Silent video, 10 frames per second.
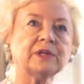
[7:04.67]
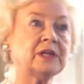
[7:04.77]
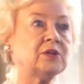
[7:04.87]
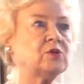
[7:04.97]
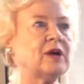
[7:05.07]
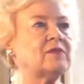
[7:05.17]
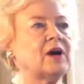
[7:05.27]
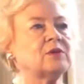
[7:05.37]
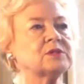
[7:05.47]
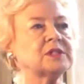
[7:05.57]
and here you have a
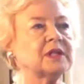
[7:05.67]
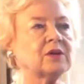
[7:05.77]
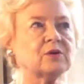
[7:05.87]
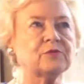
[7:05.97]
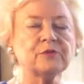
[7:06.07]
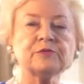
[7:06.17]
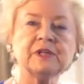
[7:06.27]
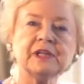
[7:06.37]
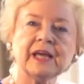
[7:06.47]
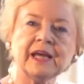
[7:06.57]
house sitting on
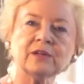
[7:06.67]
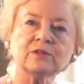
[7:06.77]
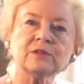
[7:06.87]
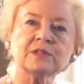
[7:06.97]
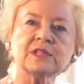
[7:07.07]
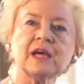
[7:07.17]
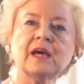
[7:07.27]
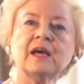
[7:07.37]
15 acres.